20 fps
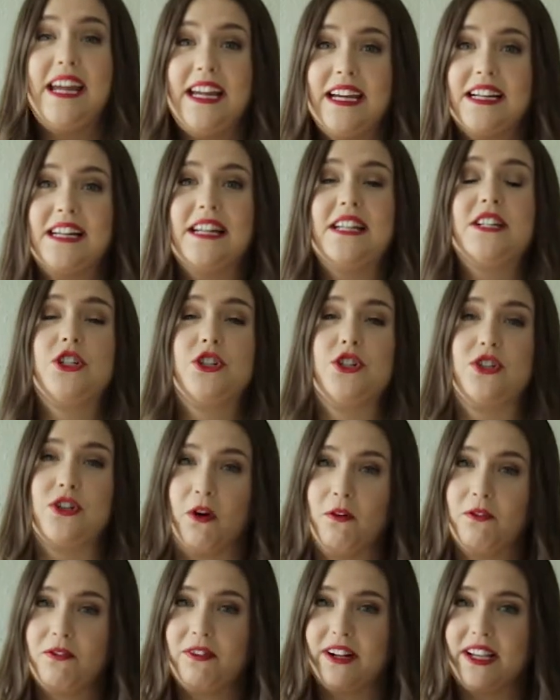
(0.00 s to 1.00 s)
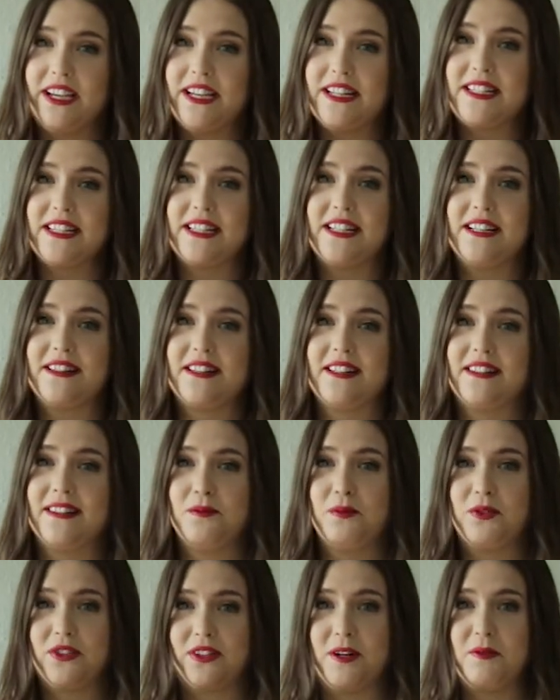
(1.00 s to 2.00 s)
And don't forget to hit the
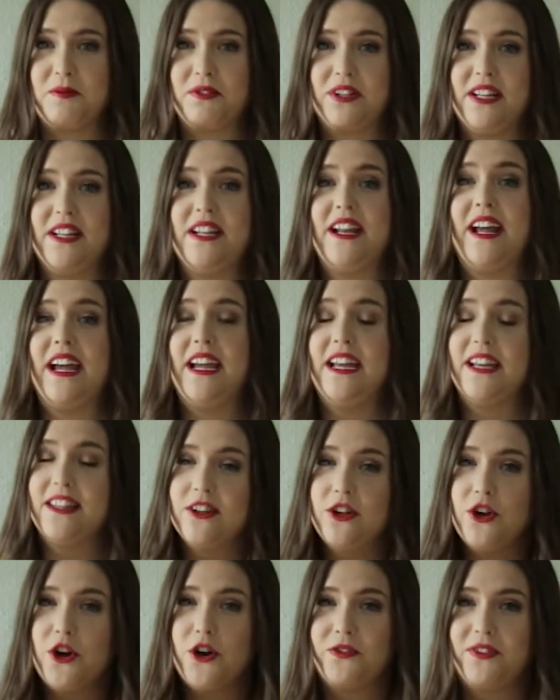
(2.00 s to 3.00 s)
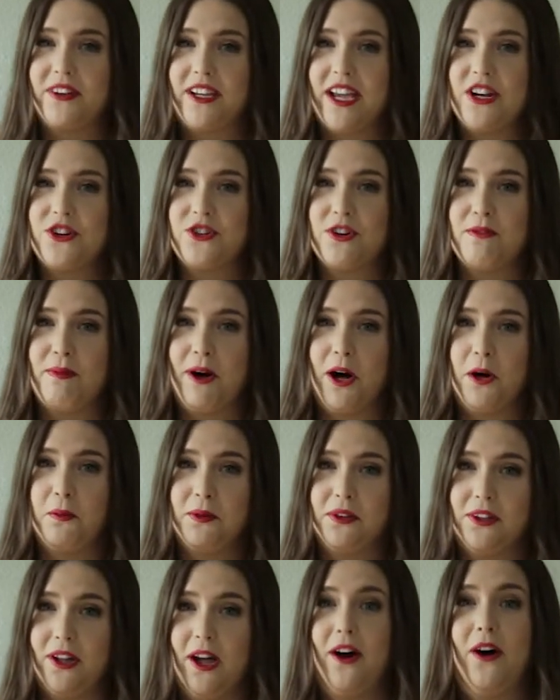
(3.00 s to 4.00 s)
subscription and the notification bell
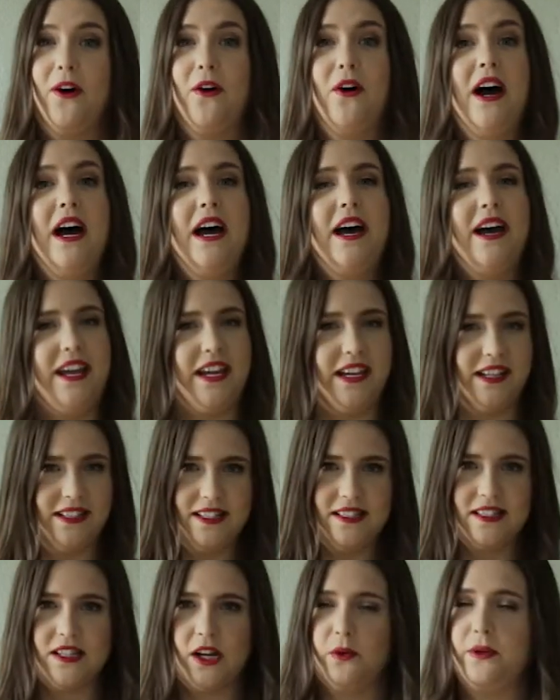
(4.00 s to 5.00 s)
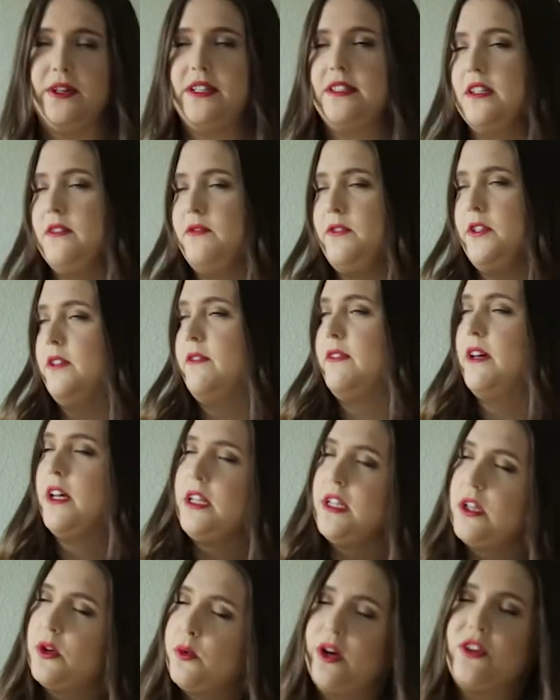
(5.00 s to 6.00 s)
below. And as always, if you have
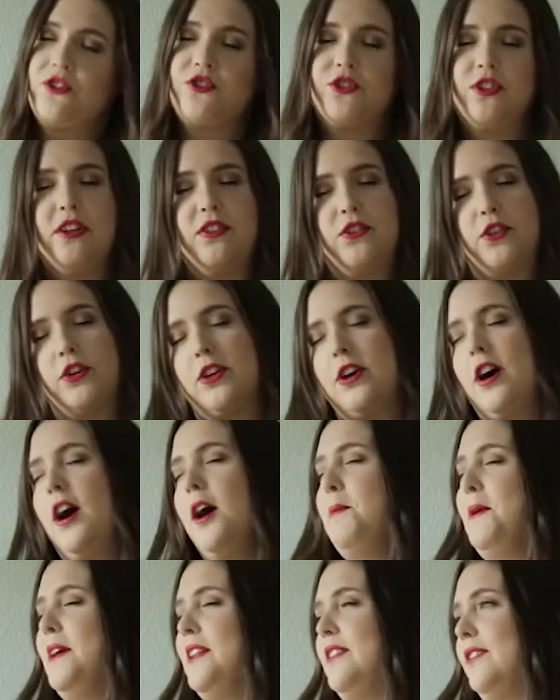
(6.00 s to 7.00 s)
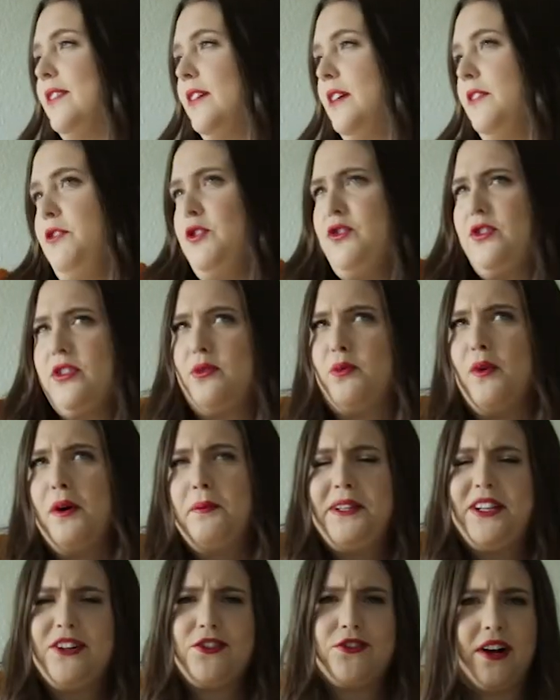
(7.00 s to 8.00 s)
any questions or comments, or if you just want
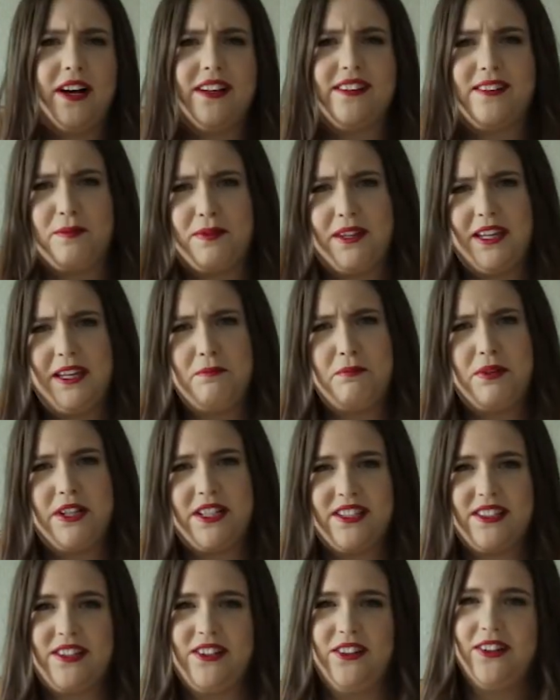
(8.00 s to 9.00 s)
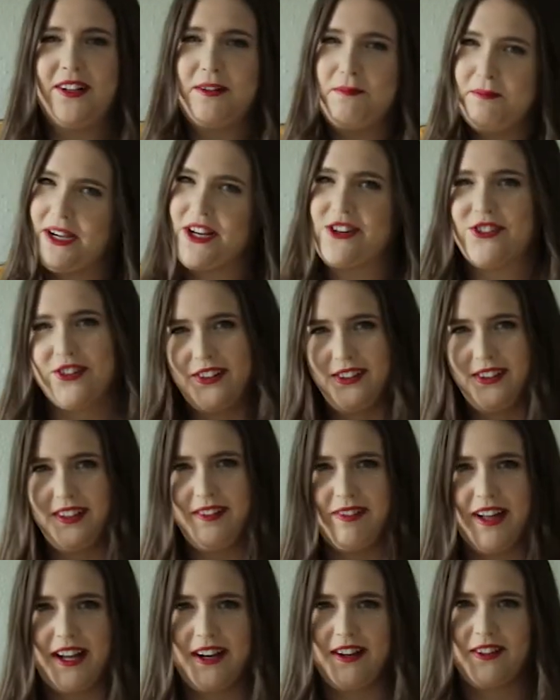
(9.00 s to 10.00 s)
me to try something in particular, make sure to
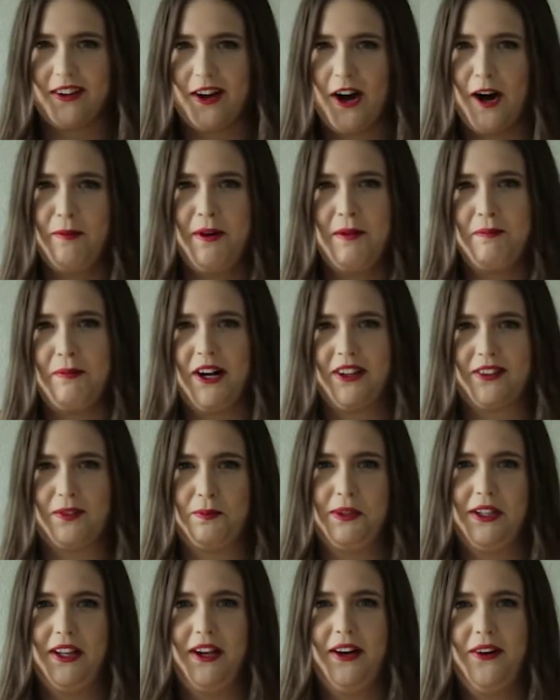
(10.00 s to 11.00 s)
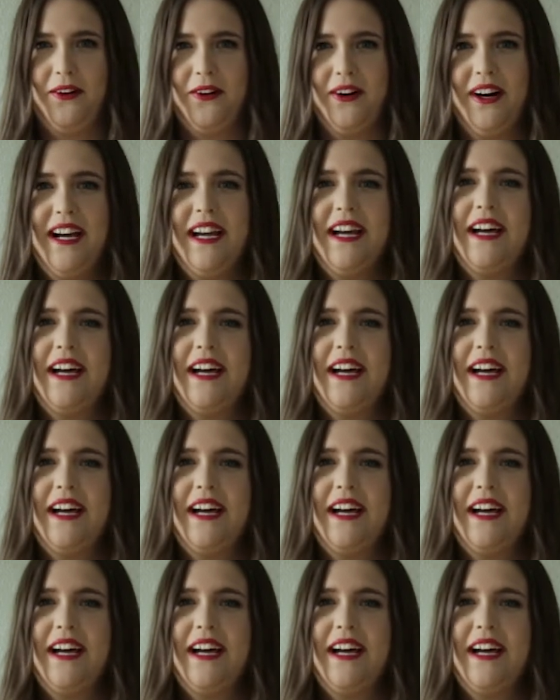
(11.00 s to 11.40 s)
leave that in the comment box below.